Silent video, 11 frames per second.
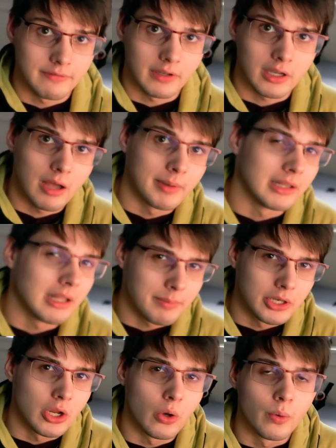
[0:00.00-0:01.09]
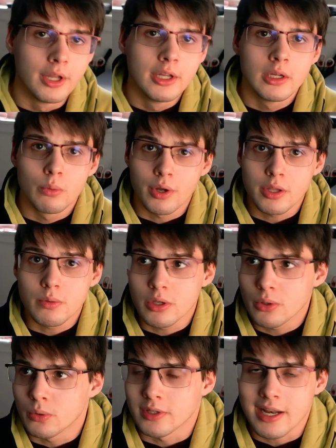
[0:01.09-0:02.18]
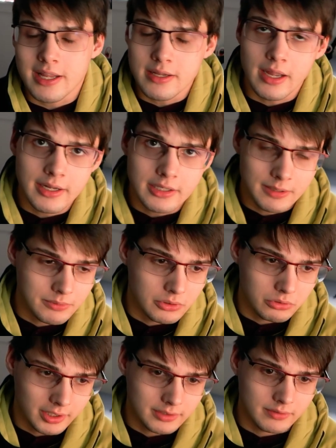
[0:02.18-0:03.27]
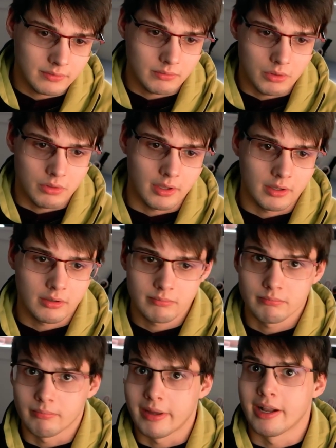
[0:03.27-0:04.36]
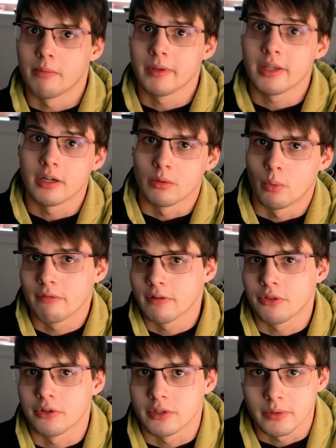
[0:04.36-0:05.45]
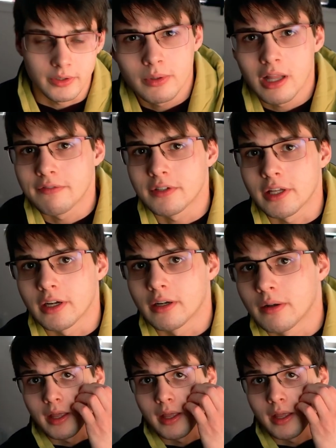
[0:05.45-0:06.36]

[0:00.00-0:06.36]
Leave a comment. Let me know what you use, any tips and tricks you think might help me here, what filters you use. Would love to hear it.